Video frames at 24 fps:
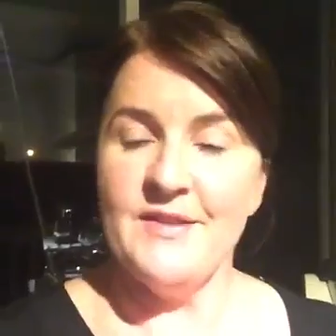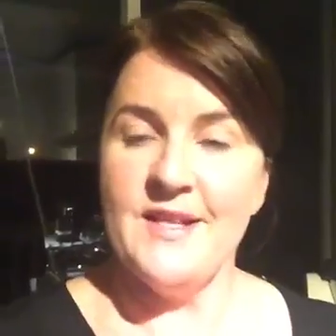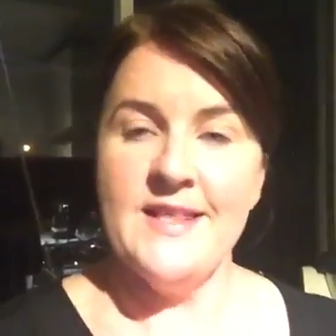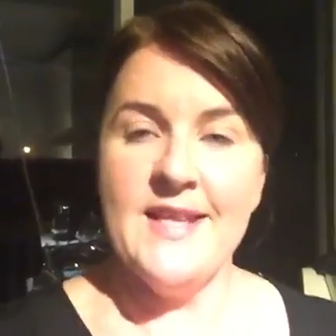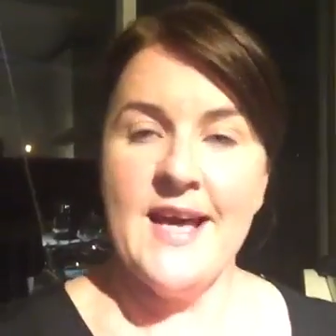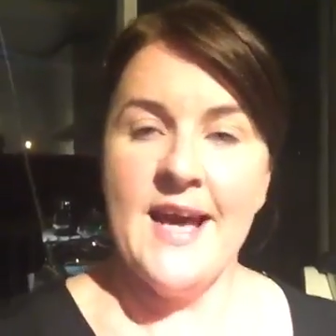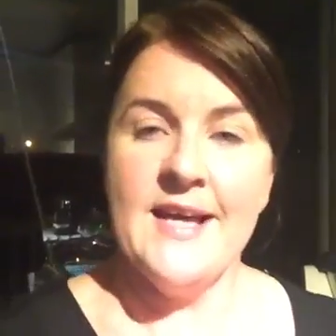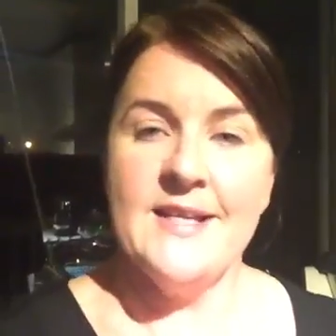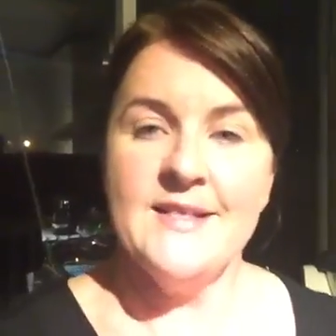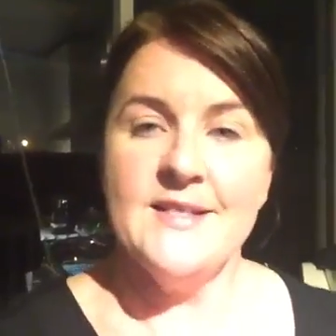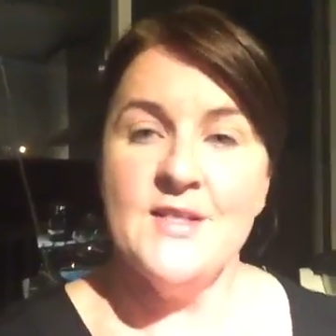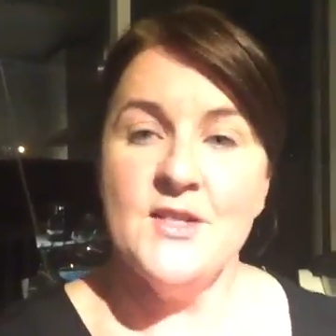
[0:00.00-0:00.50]
like
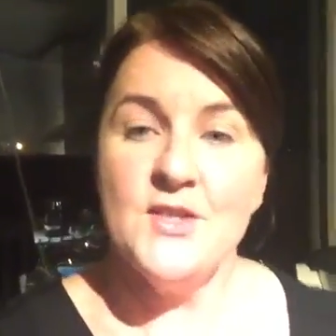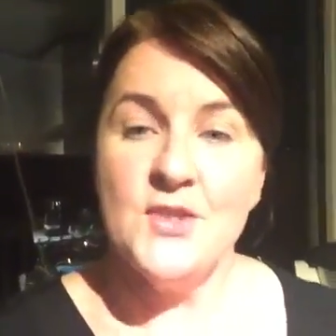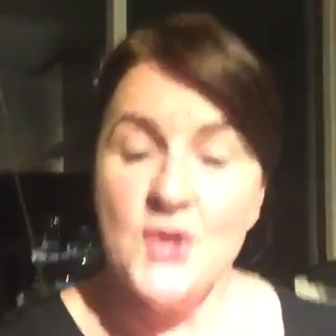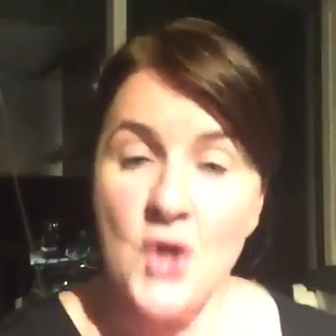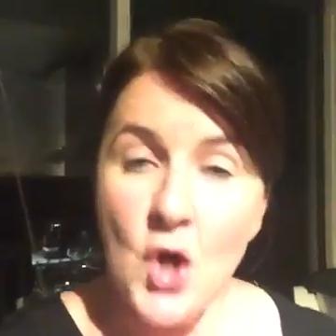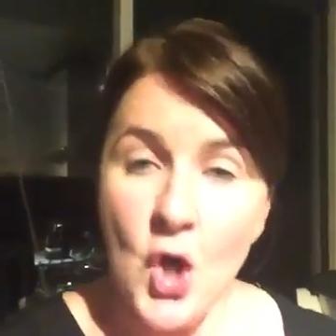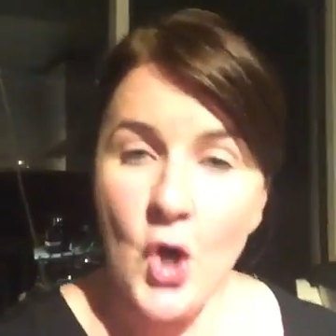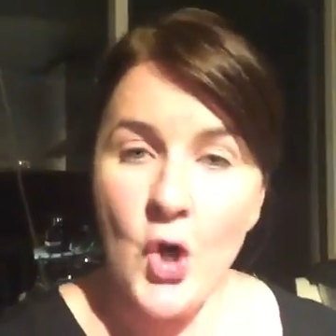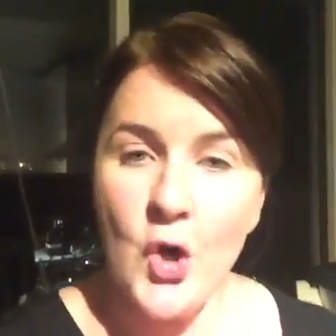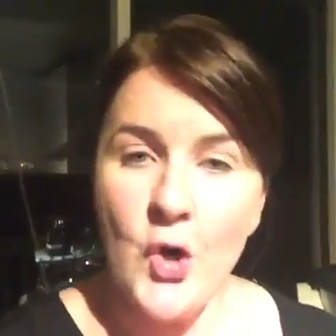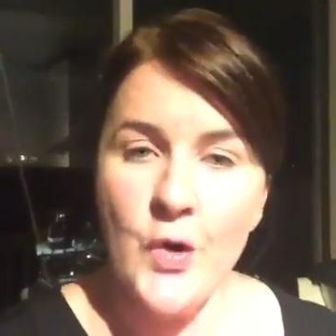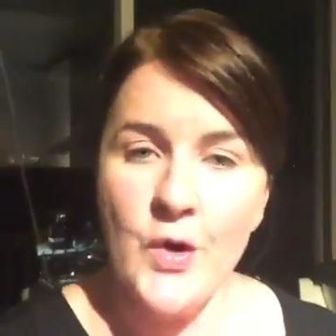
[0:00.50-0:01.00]
that.
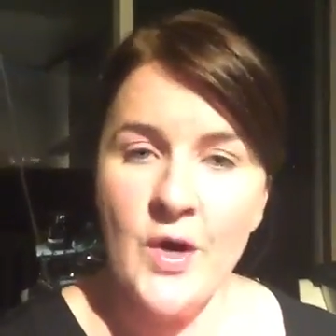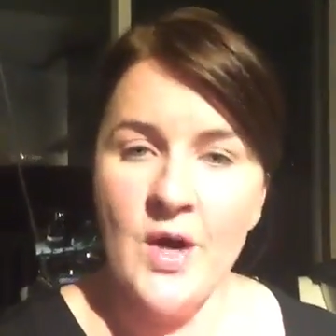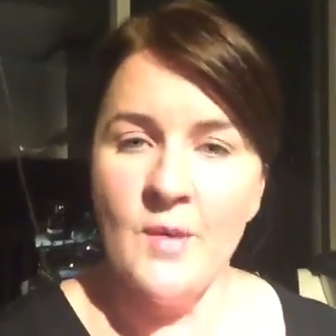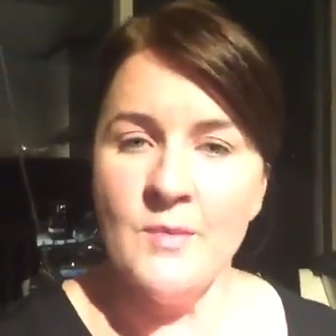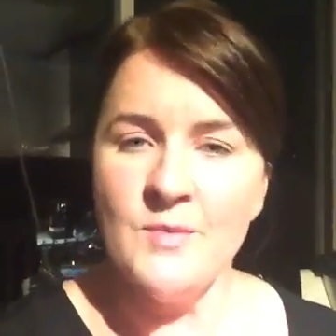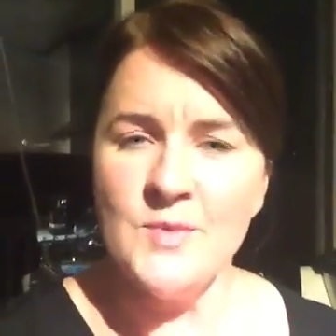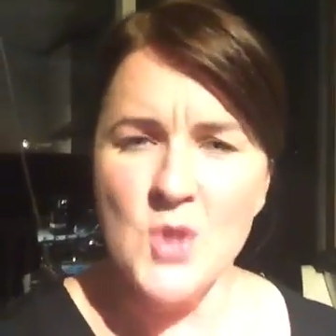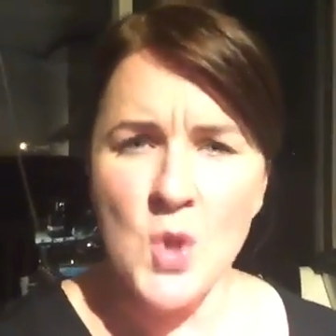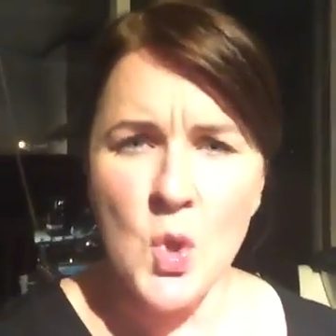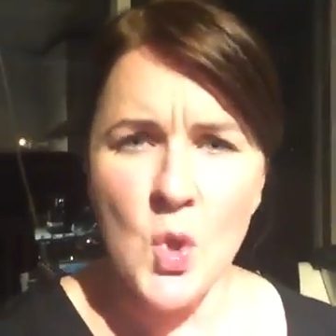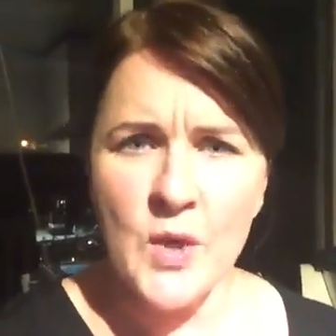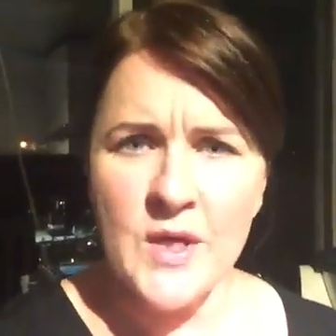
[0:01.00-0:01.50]
So
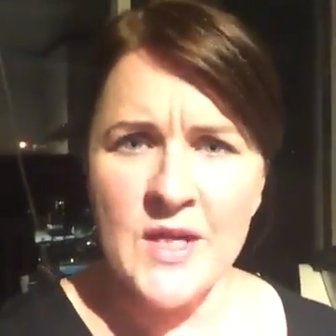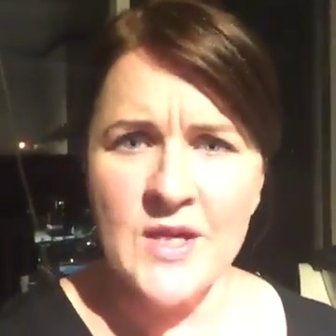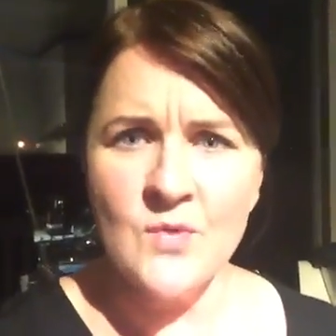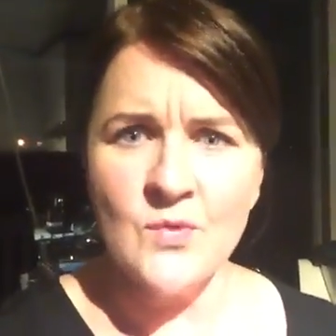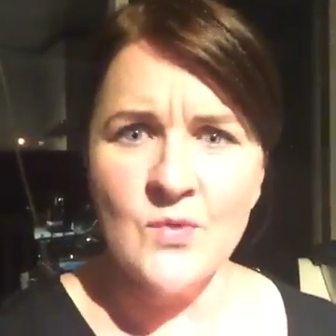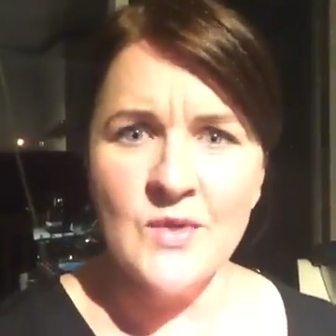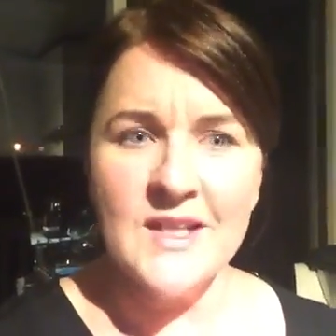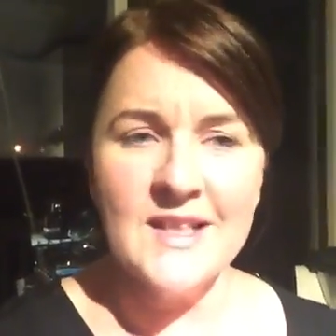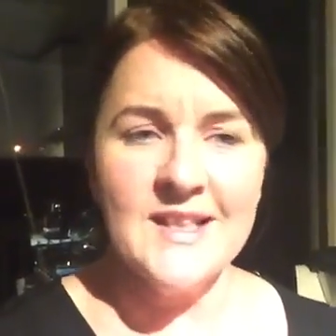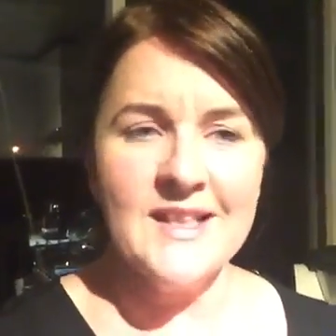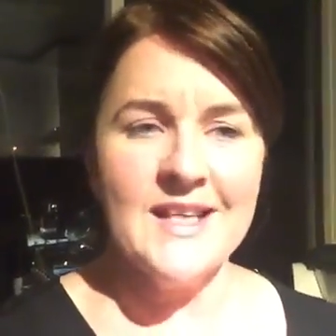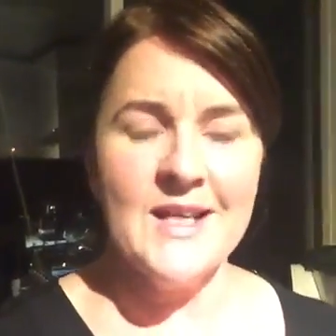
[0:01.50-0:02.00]
I'm talking
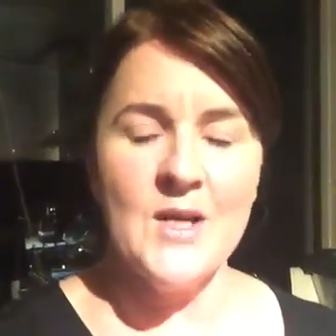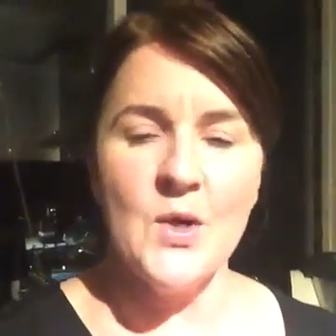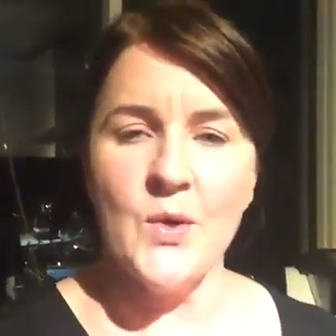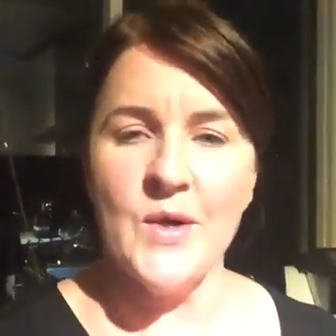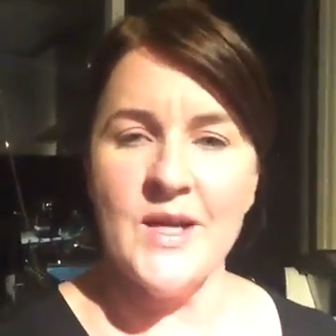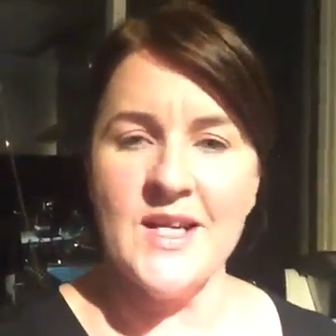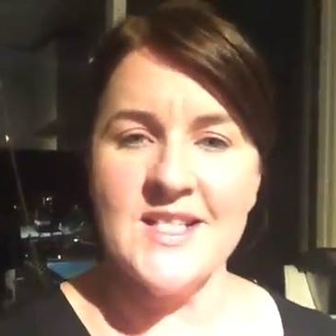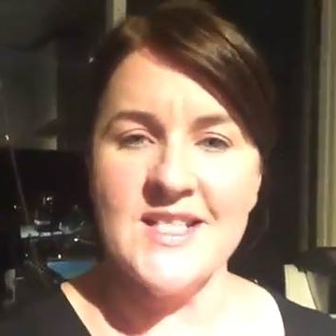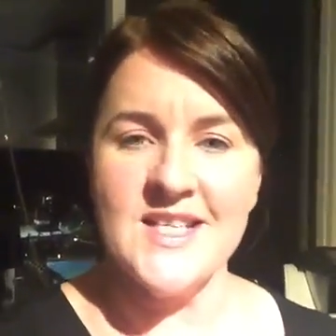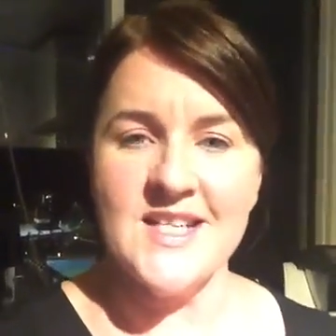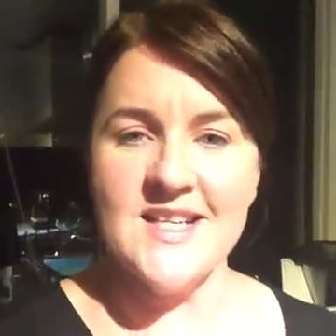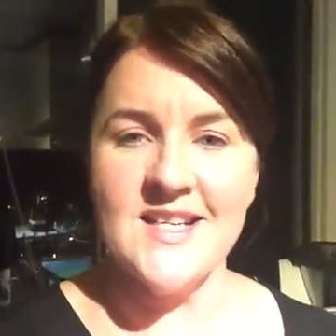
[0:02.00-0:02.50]
really
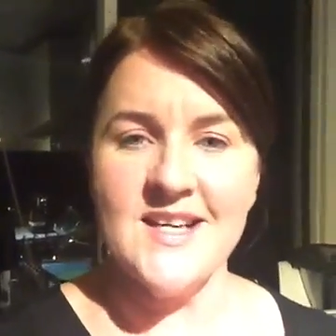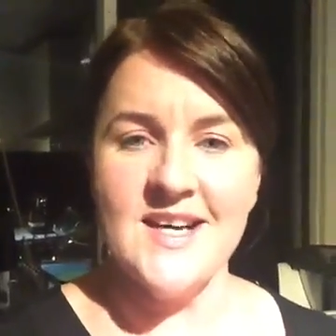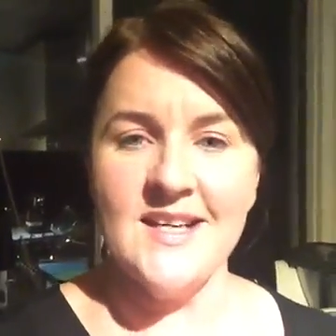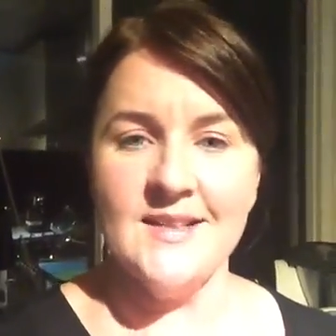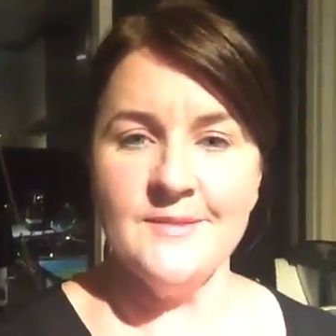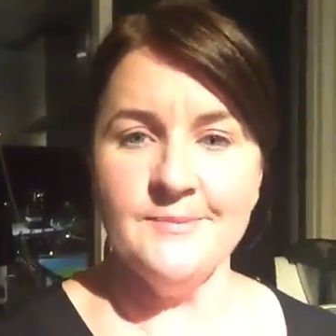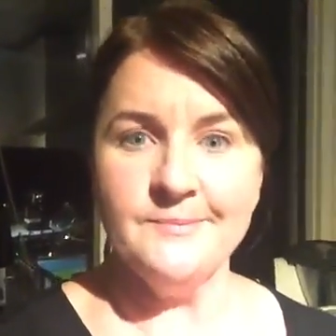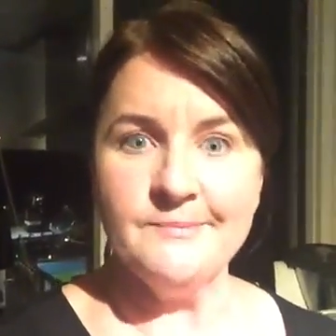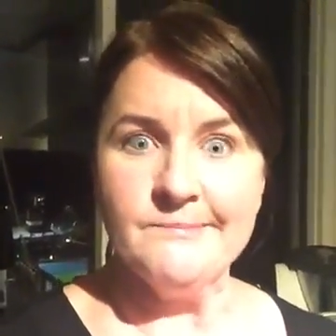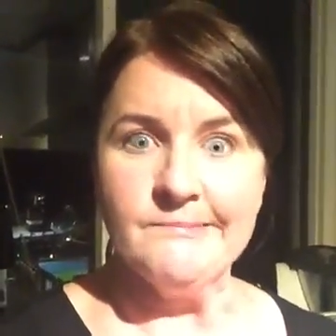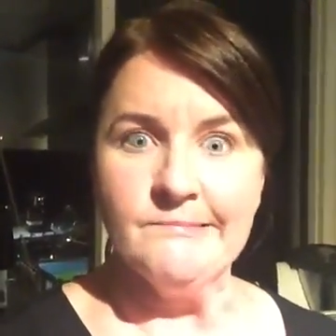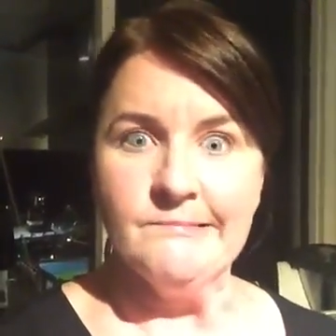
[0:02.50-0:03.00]
quick tonight.